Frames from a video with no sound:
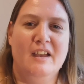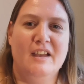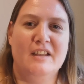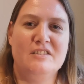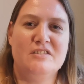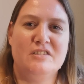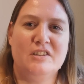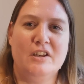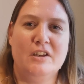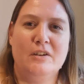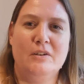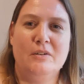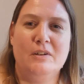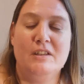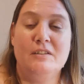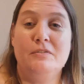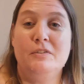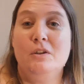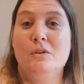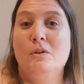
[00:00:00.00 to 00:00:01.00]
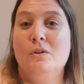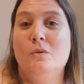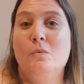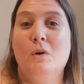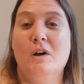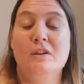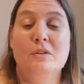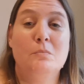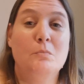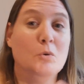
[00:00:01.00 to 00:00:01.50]
And so if you
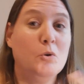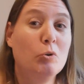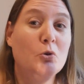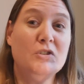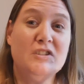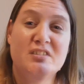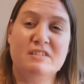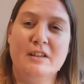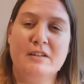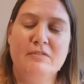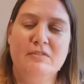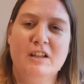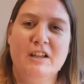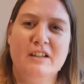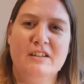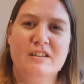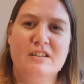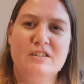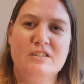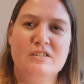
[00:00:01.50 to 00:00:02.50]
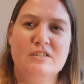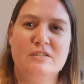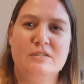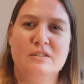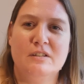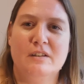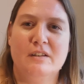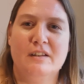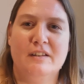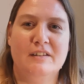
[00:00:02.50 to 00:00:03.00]
want more stuff like
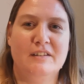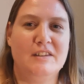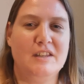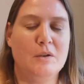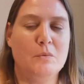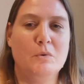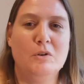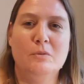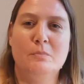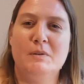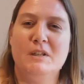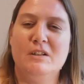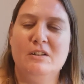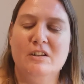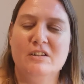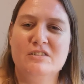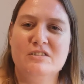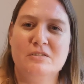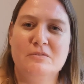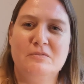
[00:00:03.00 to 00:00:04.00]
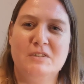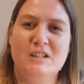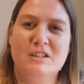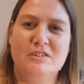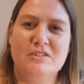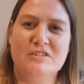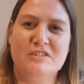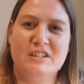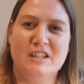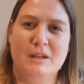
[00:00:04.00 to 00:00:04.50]
this, there will be lots of
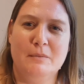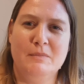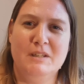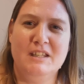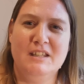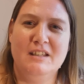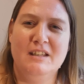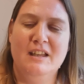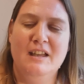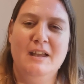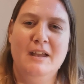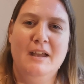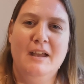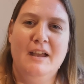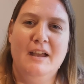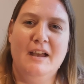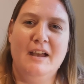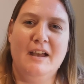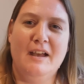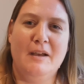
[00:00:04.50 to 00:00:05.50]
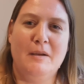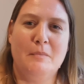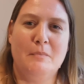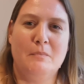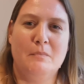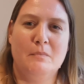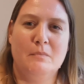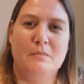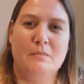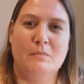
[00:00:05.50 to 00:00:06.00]
videos coming.
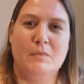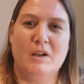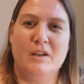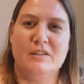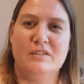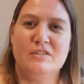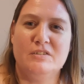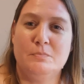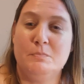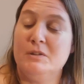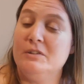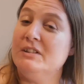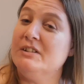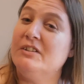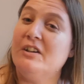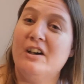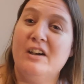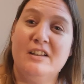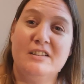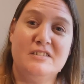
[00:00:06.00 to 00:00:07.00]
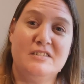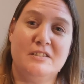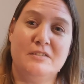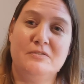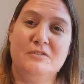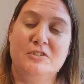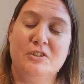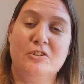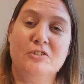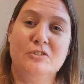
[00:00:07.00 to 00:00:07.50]
My spirit guides
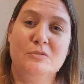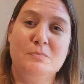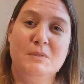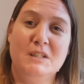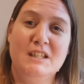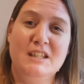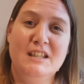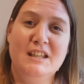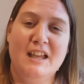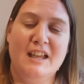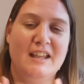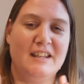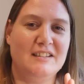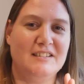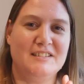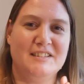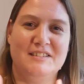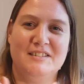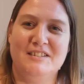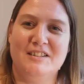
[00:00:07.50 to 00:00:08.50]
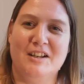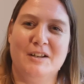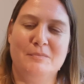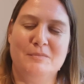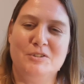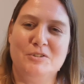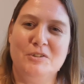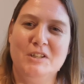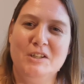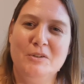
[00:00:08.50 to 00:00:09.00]
have told me, and
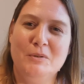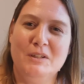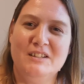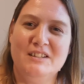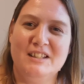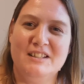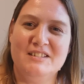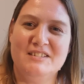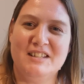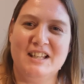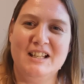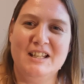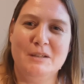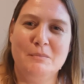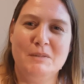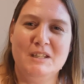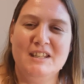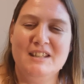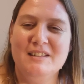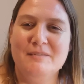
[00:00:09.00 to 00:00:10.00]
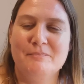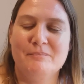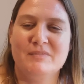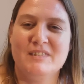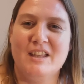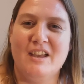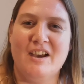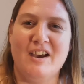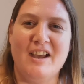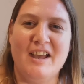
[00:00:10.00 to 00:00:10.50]
I'm doing what they're telling me.
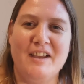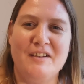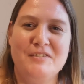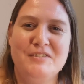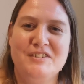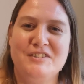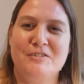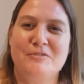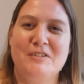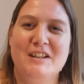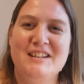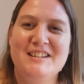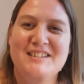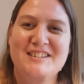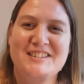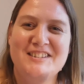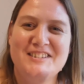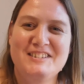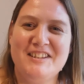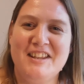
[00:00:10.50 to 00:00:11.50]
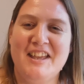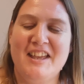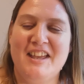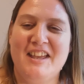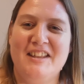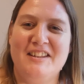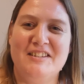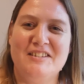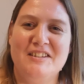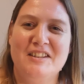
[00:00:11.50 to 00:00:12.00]
I have surrendered,
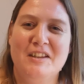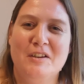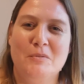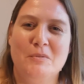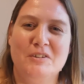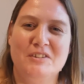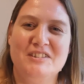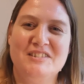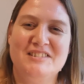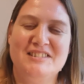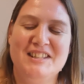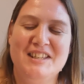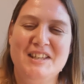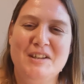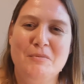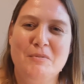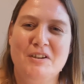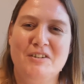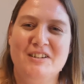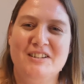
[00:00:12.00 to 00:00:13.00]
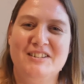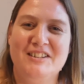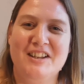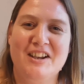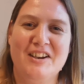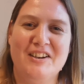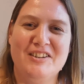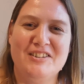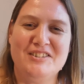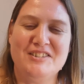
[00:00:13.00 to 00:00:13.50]
and we'll see where it
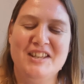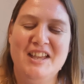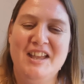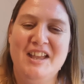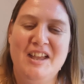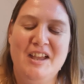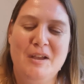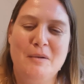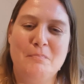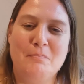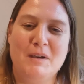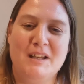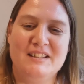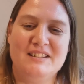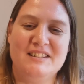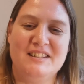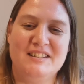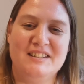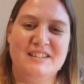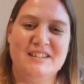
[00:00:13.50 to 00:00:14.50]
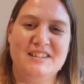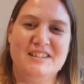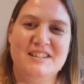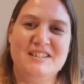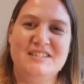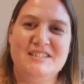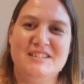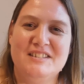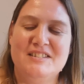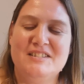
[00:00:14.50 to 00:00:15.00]
goes. But
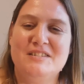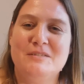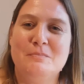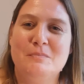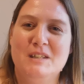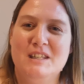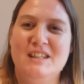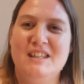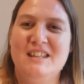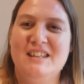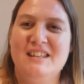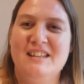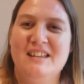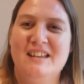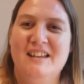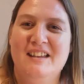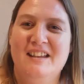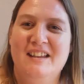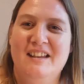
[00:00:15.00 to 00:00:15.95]
this is me